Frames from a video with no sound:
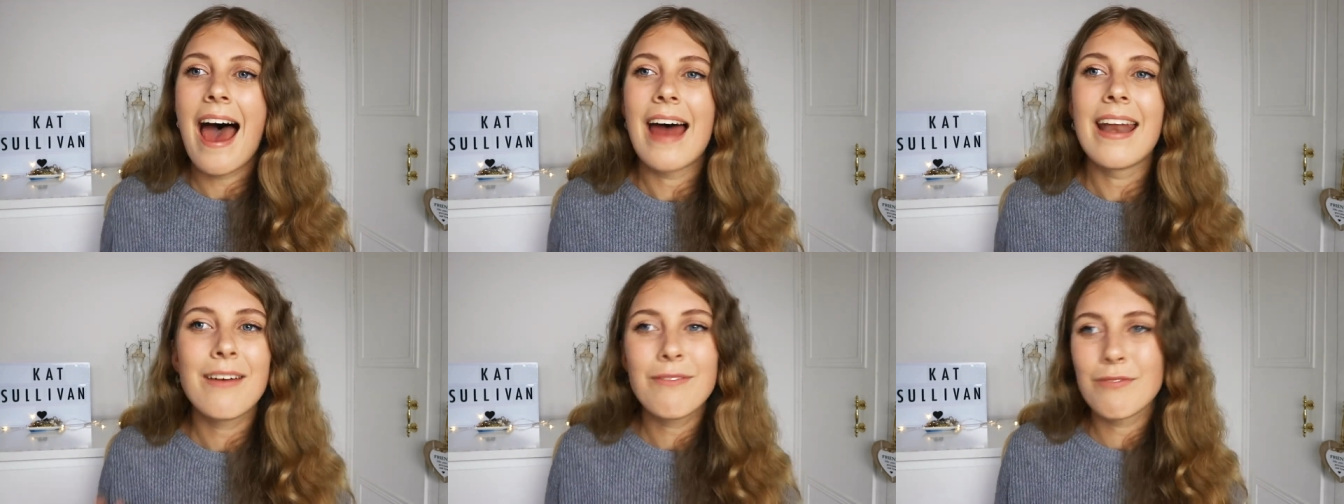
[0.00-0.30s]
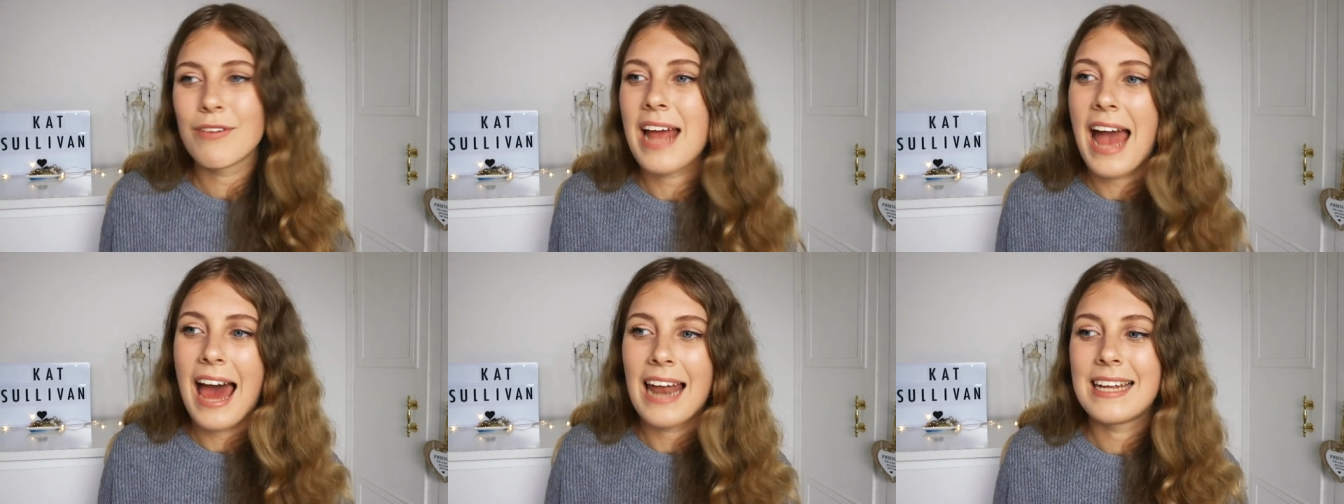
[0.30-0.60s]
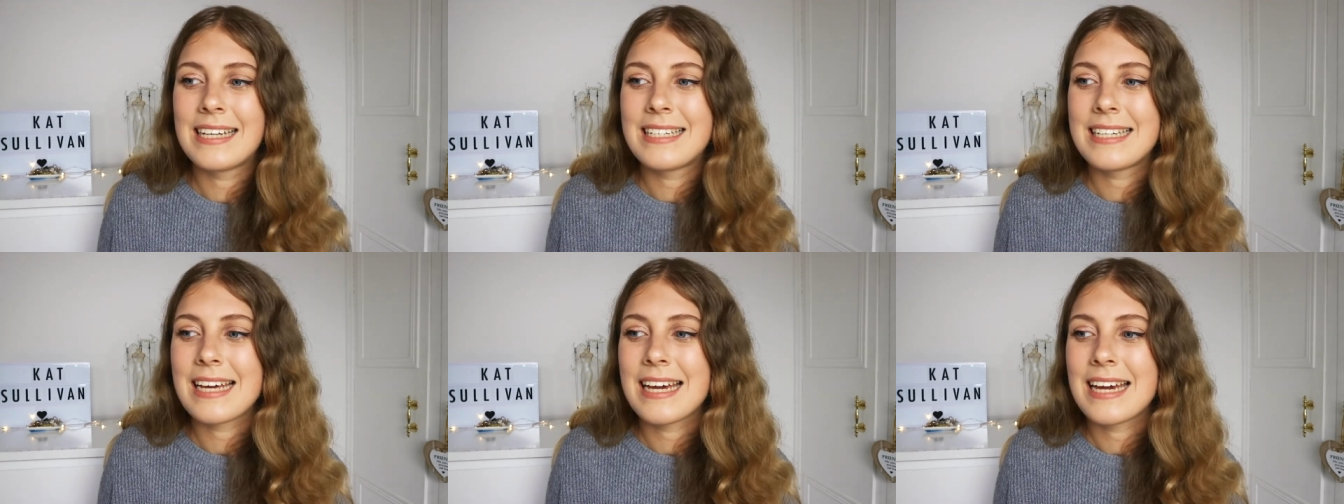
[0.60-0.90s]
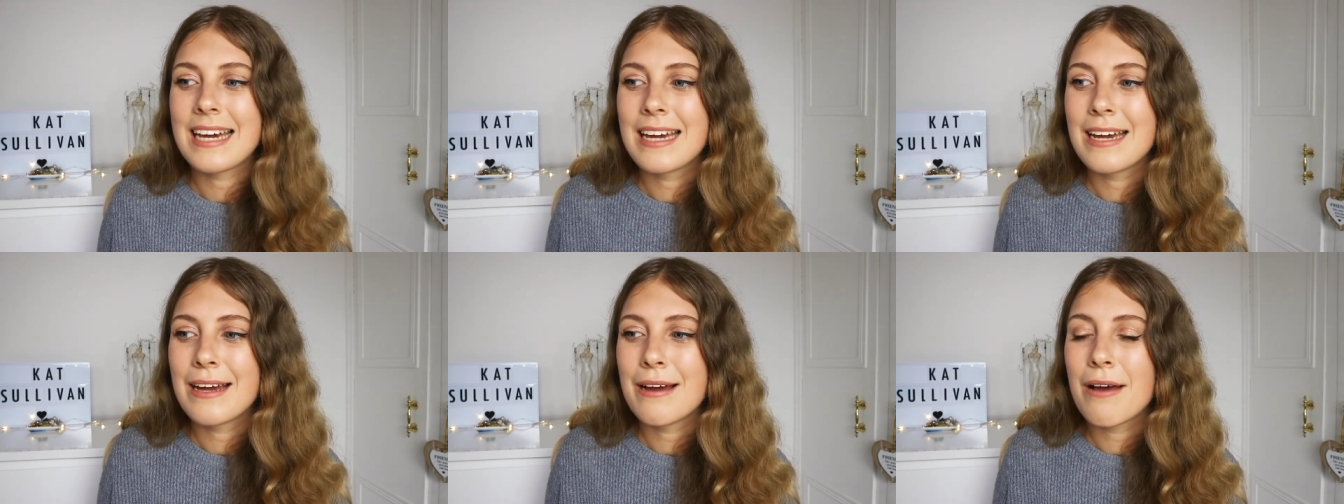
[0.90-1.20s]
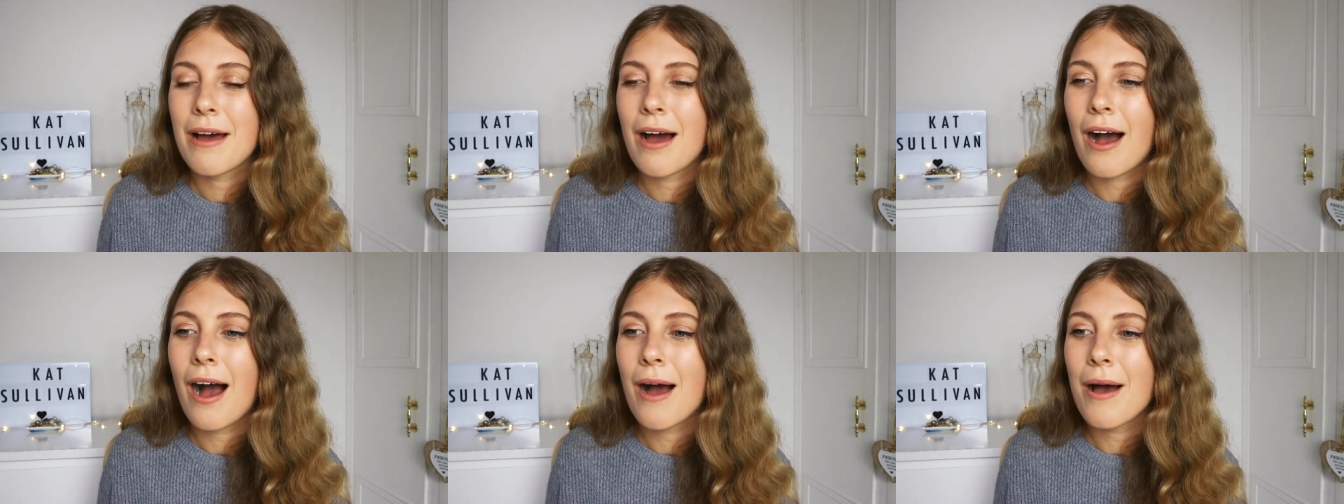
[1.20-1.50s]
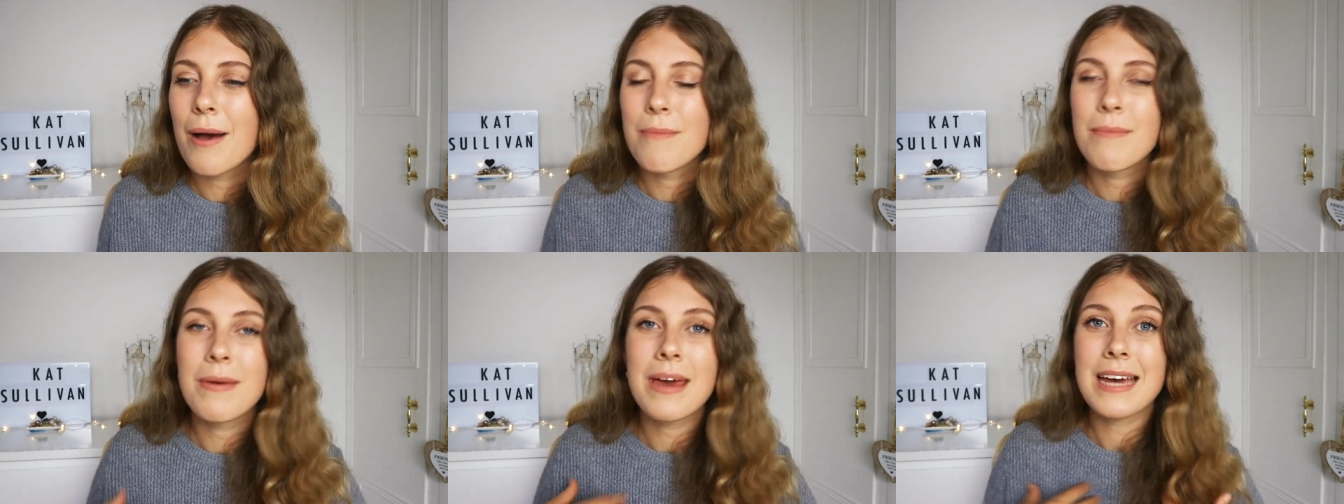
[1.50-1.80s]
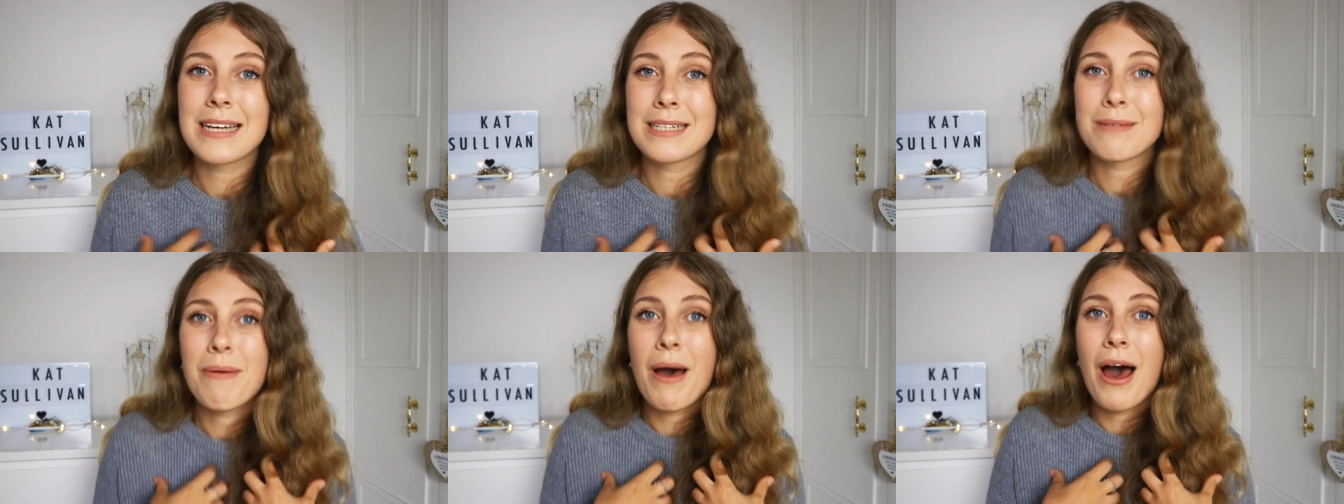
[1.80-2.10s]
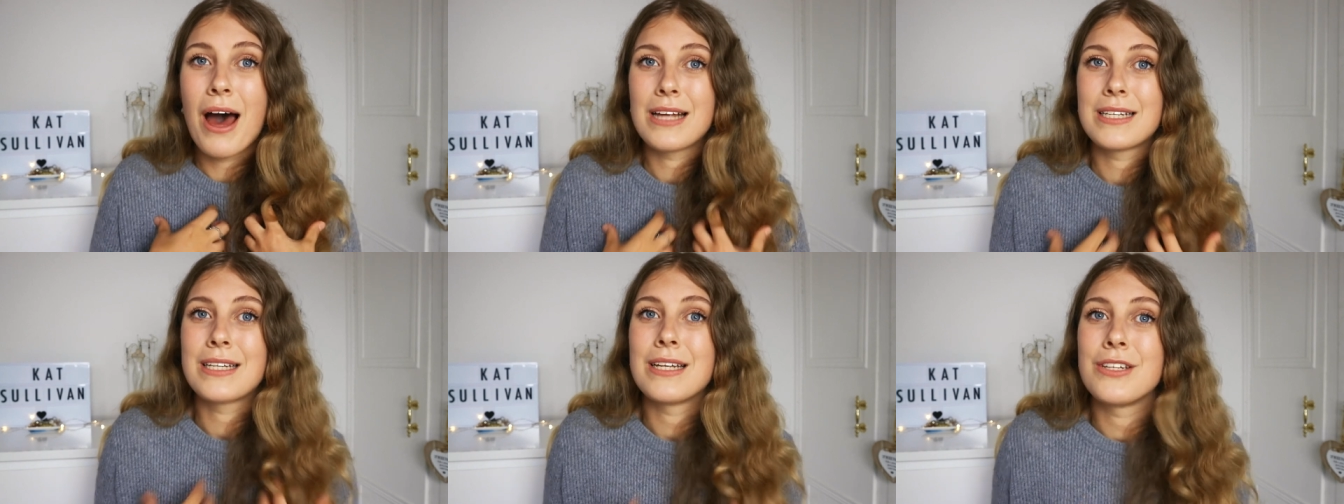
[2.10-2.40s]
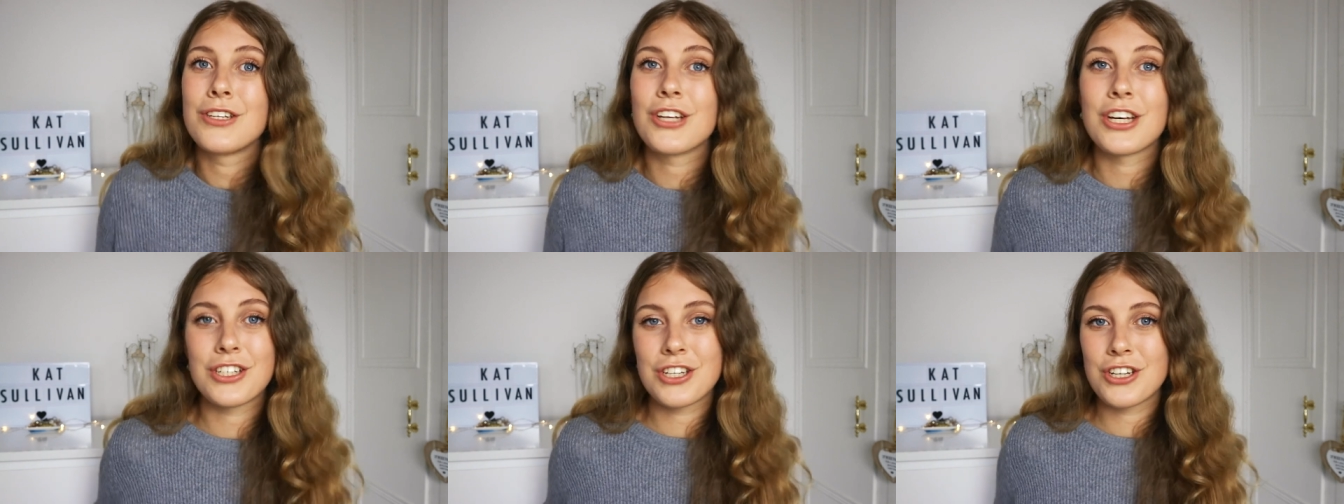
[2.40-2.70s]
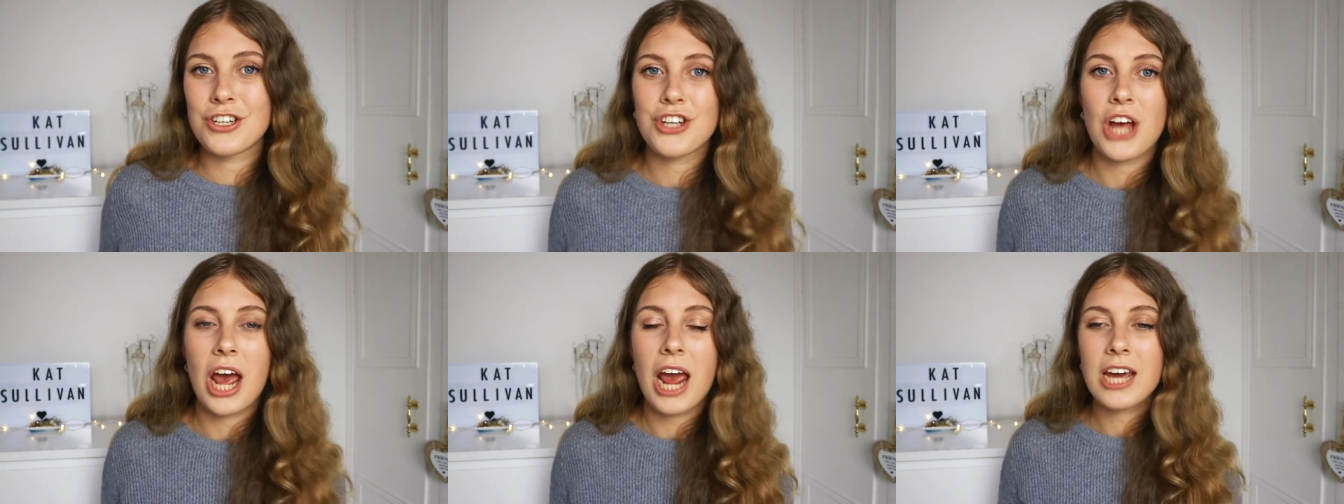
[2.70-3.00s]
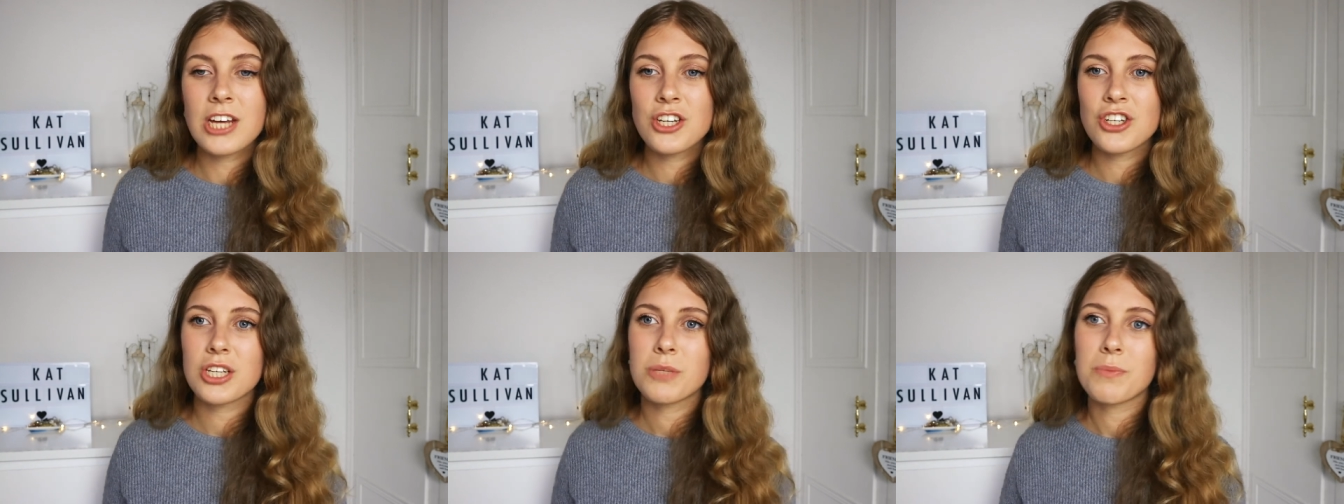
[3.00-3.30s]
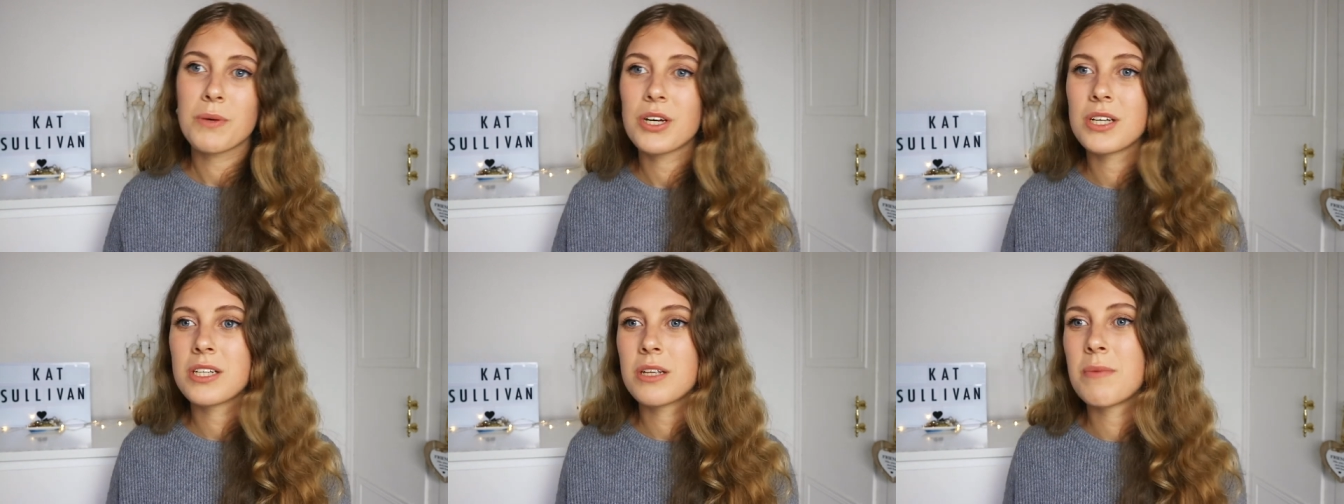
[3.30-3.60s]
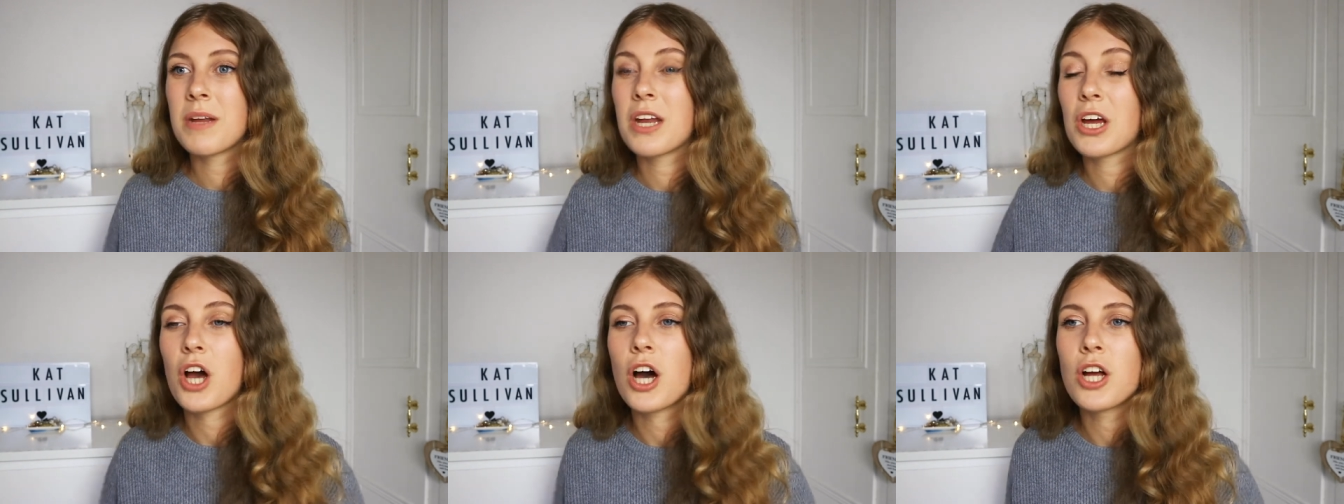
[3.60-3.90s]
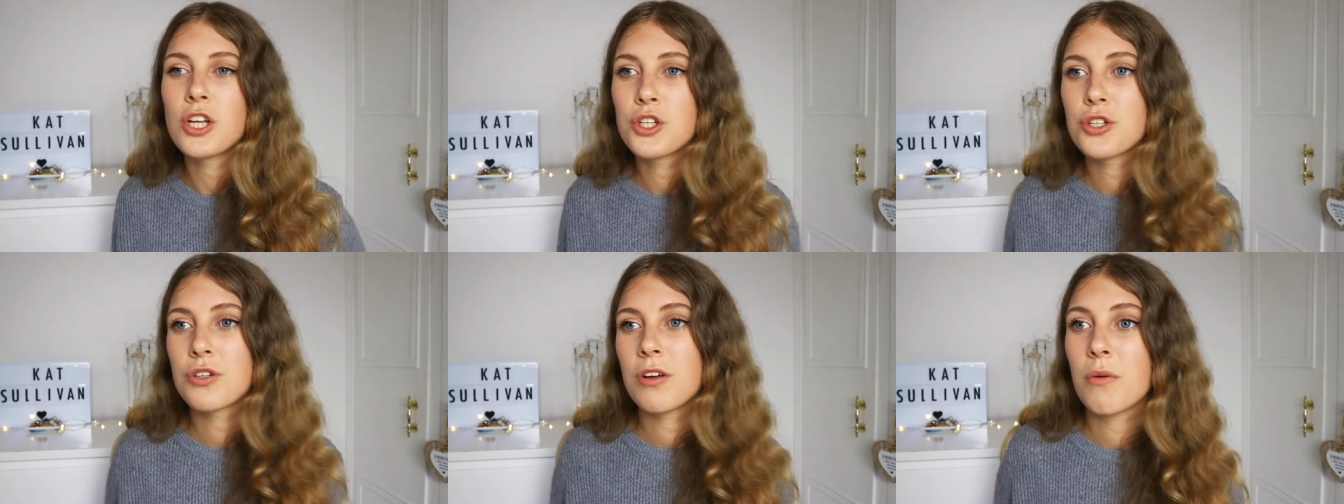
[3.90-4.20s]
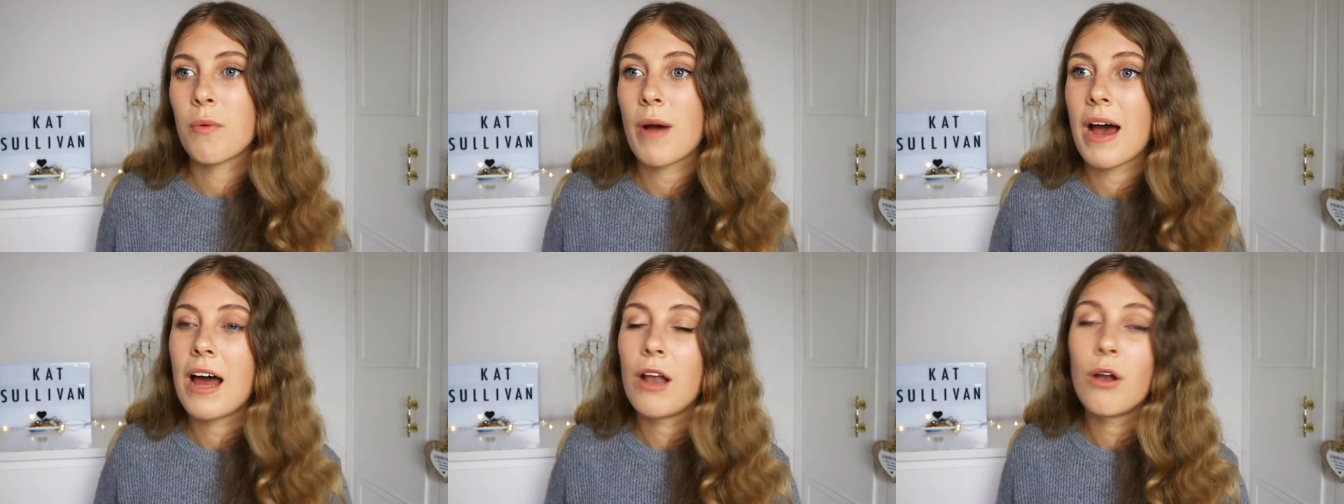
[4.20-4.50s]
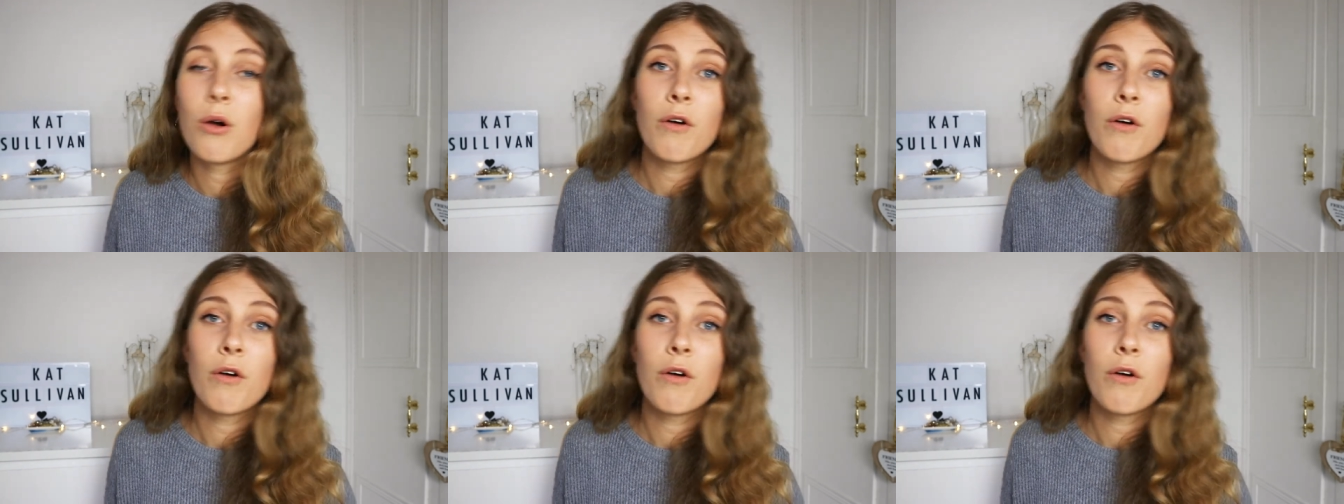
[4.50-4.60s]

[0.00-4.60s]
And in reality, me as a person doesn't change just because I'm in a country where